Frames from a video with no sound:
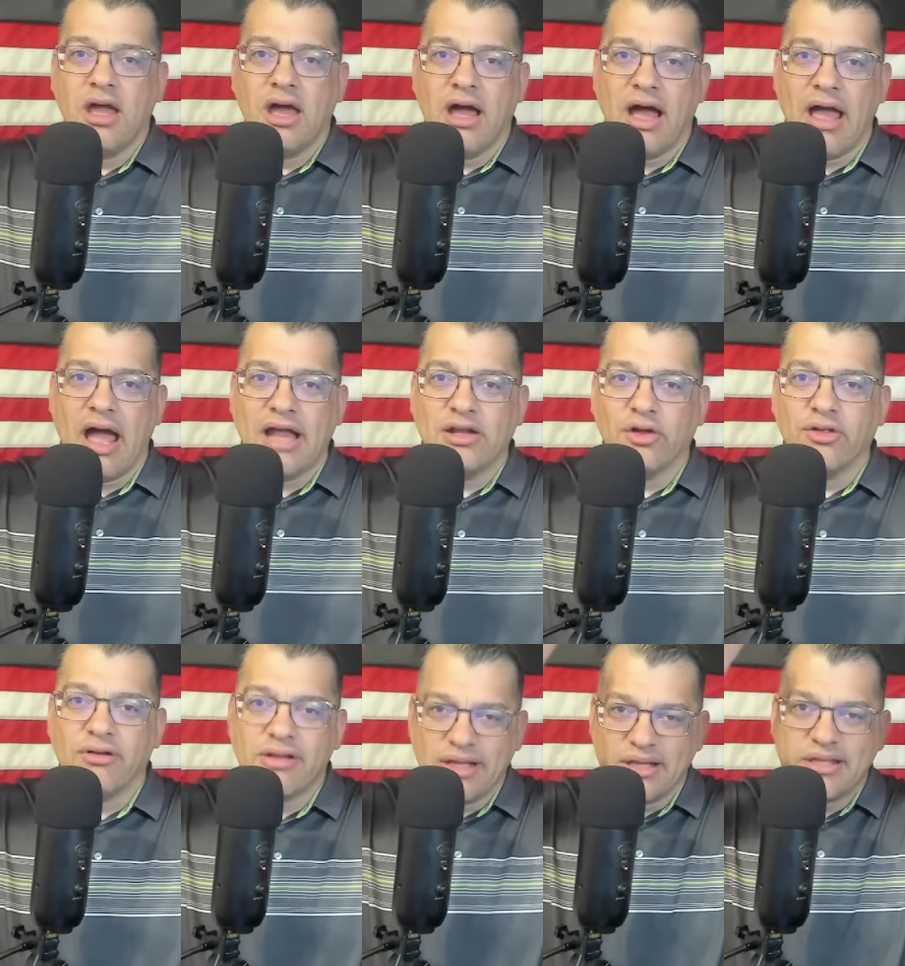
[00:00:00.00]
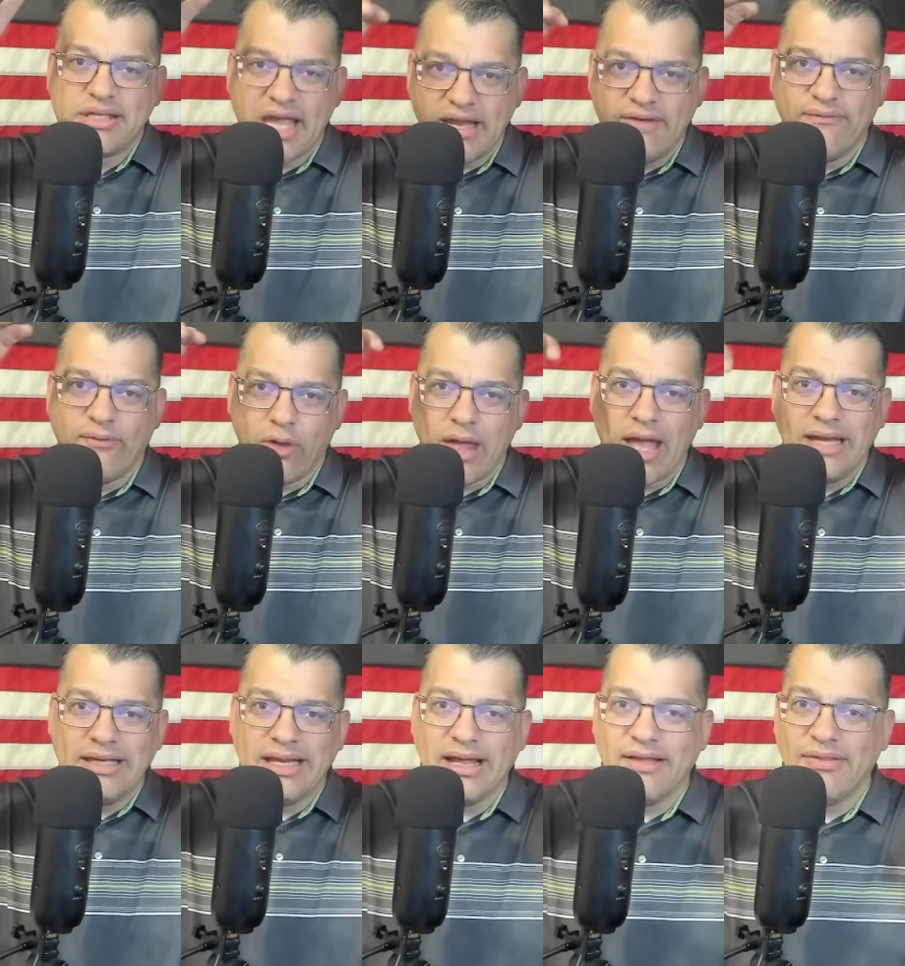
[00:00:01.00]
I know there's this tinfoil
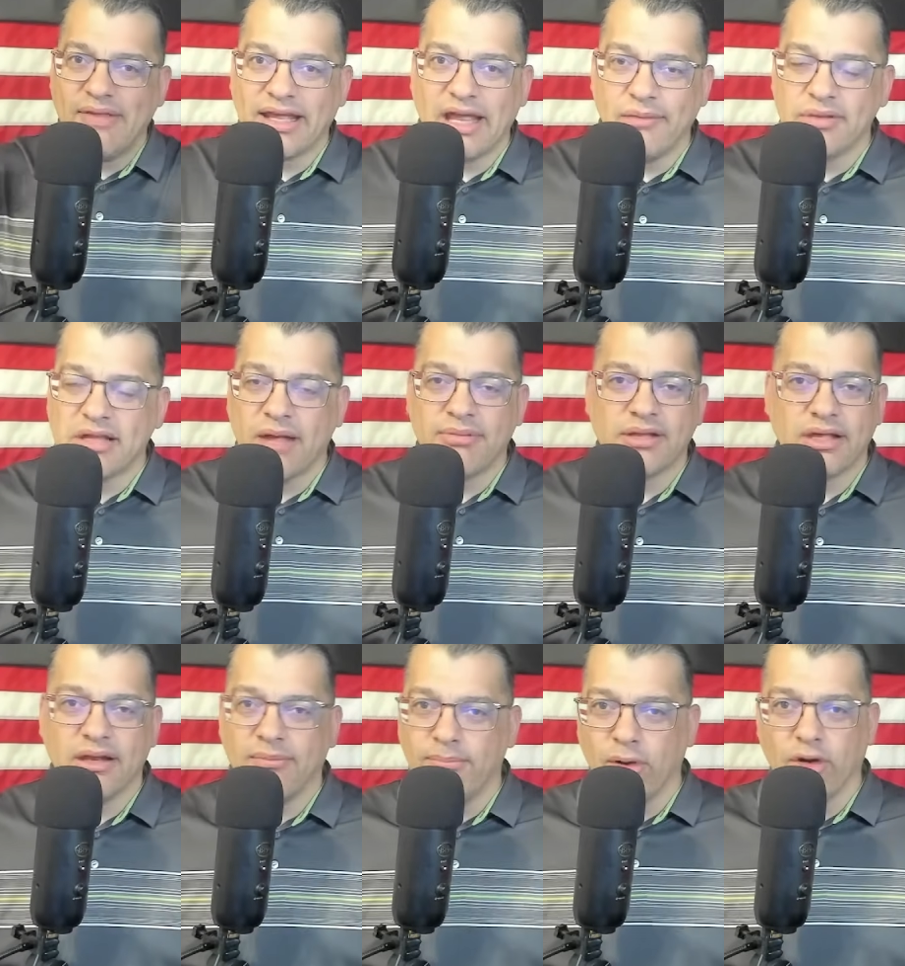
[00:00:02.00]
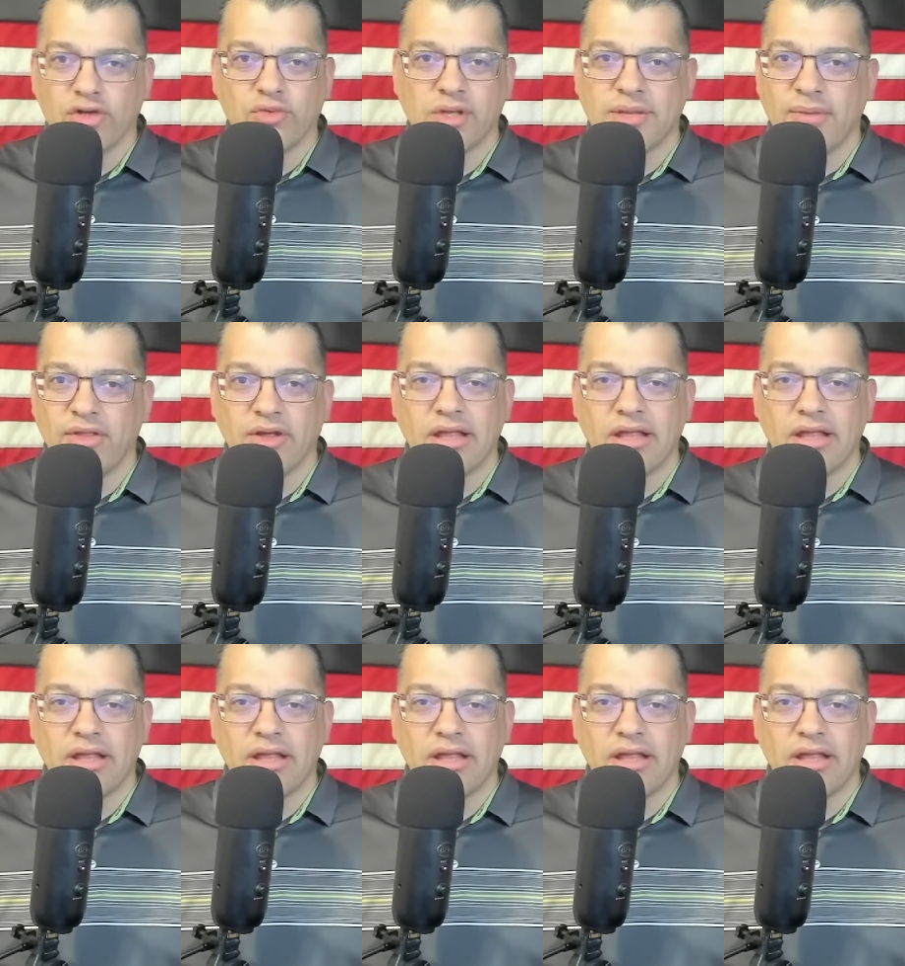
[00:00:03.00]
idea that GameStop is going to merge with some other.